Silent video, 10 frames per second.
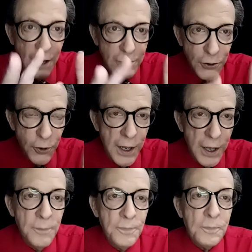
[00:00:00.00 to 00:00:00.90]

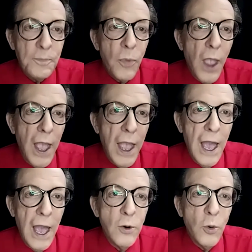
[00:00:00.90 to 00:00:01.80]
stream
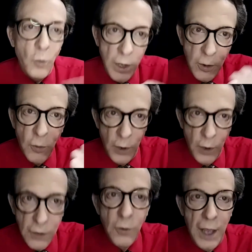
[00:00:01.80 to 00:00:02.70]
and we
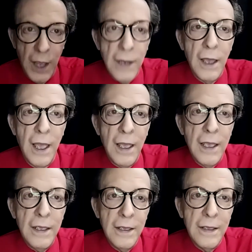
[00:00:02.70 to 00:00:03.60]
recreate
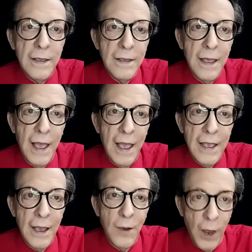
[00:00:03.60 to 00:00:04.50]
a
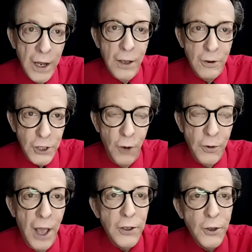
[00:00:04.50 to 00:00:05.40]
radio show.
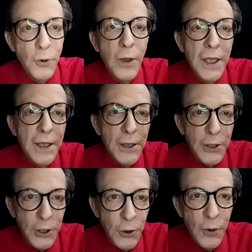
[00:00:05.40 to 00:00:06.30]
Now you
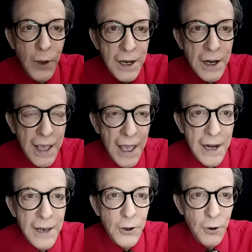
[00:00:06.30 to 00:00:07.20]

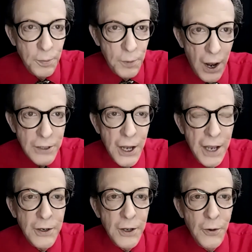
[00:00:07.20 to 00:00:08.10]
indicated your
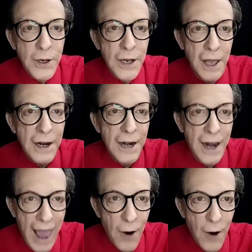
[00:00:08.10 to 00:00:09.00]
project you had done in an
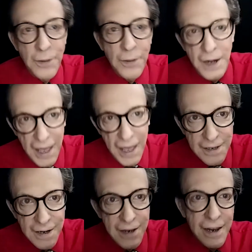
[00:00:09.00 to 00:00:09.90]
hour and then
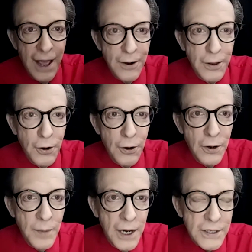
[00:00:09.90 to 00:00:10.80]
edited it down to 30
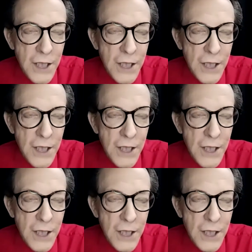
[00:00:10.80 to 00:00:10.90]
minutes.